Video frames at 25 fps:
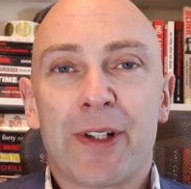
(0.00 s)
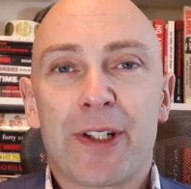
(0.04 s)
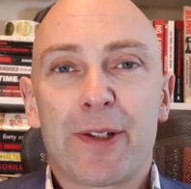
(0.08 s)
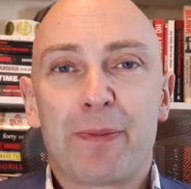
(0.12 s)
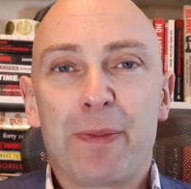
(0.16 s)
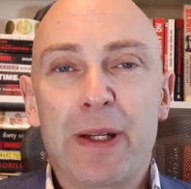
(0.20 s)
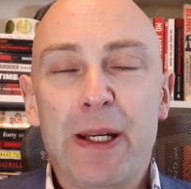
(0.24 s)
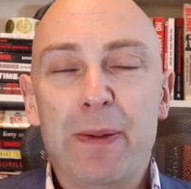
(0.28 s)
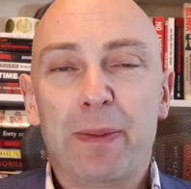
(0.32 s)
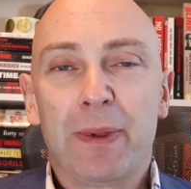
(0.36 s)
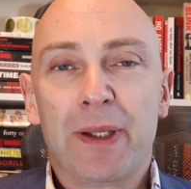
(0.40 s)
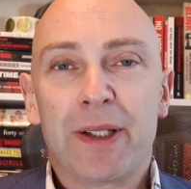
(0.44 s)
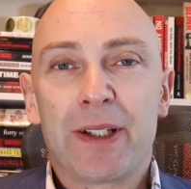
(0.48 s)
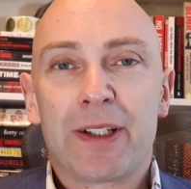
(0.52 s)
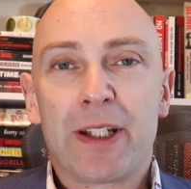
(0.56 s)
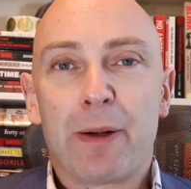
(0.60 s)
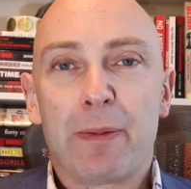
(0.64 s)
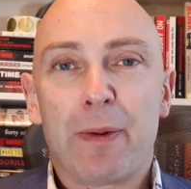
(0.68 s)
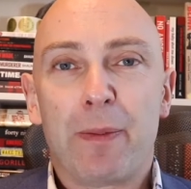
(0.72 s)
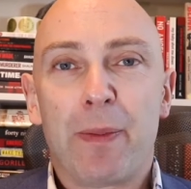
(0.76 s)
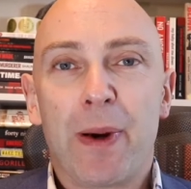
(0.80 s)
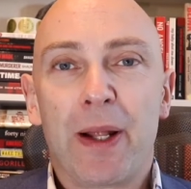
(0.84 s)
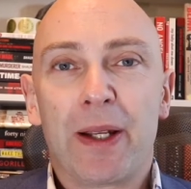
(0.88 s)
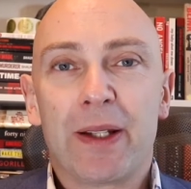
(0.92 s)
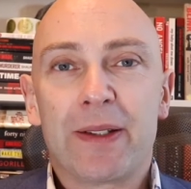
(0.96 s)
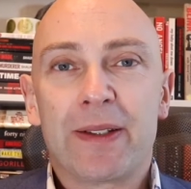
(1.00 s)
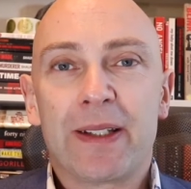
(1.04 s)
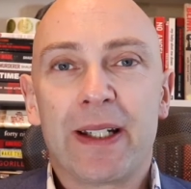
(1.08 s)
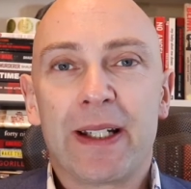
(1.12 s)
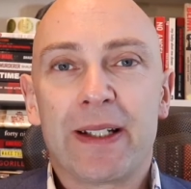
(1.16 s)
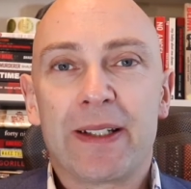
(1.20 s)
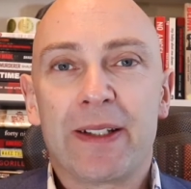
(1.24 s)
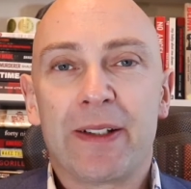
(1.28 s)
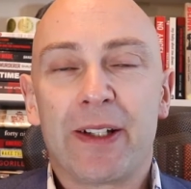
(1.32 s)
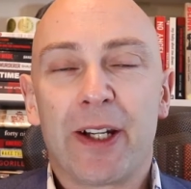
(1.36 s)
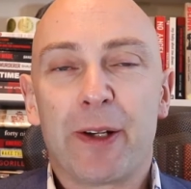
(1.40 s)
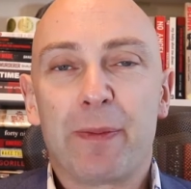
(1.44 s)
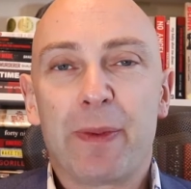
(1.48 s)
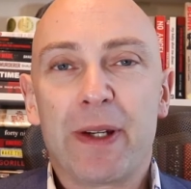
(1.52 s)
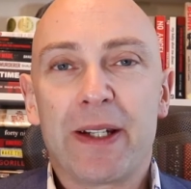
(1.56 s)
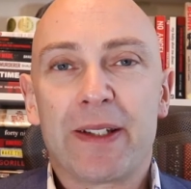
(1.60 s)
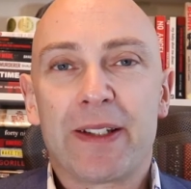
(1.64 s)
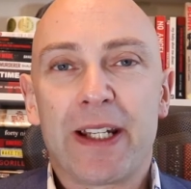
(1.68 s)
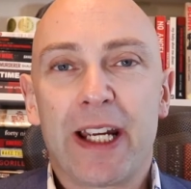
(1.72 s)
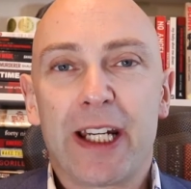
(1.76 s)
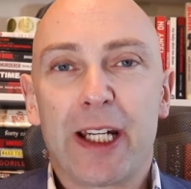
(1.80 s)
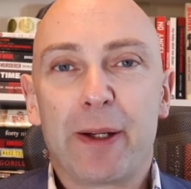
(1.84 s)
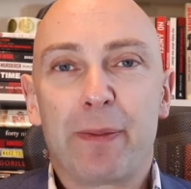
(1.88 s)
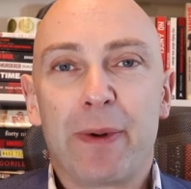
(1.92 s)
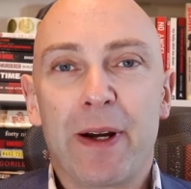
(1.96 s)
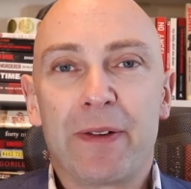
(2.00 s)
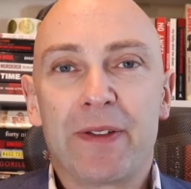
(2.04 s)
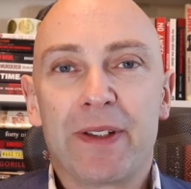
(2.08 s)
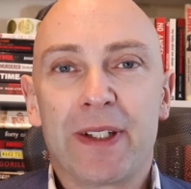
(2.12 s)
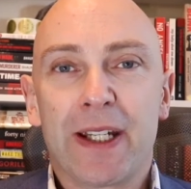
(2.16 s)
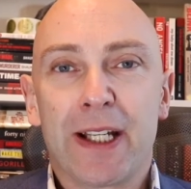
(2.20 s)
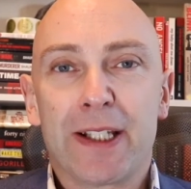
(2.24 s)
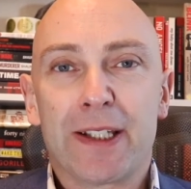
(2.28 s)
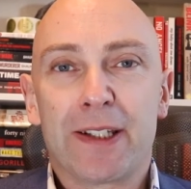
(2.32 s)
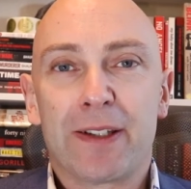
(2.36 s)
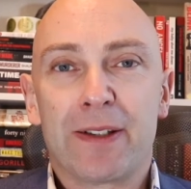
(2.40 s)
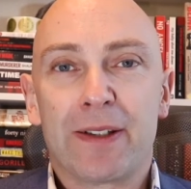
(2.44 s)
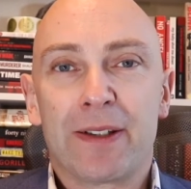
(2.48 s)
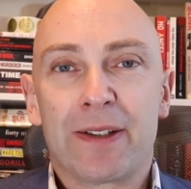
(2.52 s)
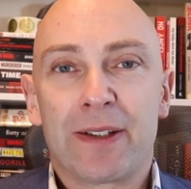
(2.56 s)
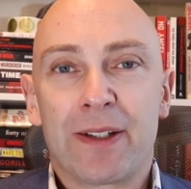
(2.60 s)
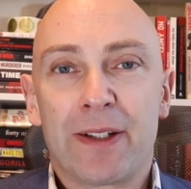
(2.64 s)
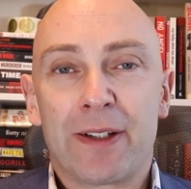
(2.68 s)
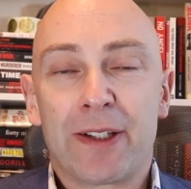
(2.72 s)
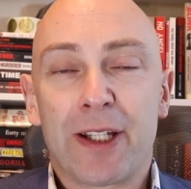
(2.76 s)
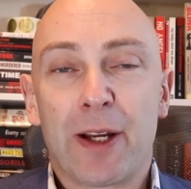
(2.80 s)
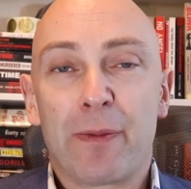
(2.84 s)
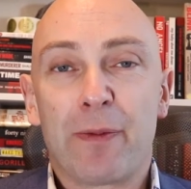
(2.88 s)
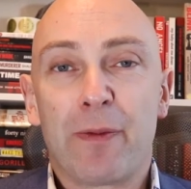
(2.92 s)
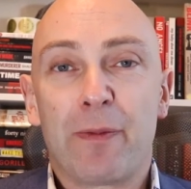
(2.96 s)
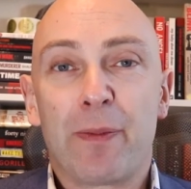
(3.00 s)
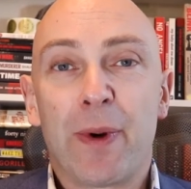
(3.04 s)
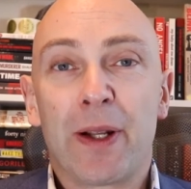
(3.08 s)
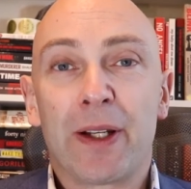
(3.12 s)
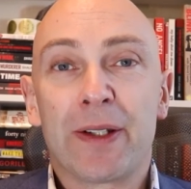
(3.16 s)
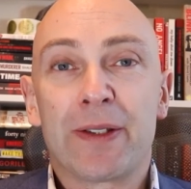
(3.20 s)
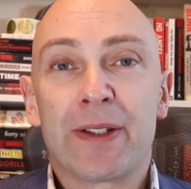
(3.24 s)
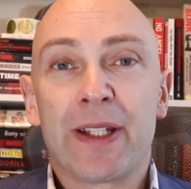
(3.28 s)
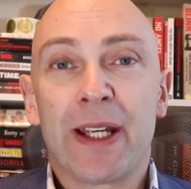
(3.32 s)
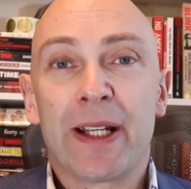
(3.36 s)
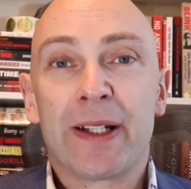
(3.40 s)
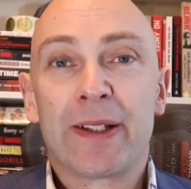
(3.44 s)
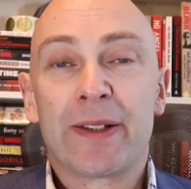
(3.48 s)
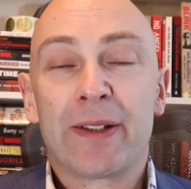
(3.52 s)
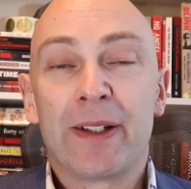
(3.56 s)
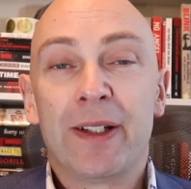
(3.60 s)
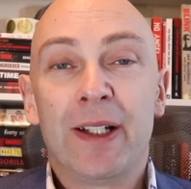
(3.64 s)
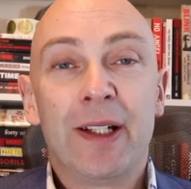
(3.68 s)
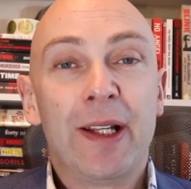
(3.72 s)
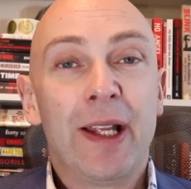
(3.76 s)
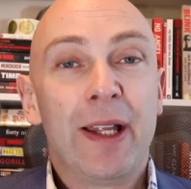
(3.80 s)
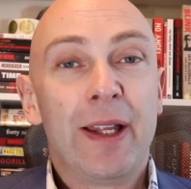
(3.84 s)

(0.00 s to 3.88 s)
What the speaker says: trust people at the top of politics. You've got to be a psychopath to get to the top of politics.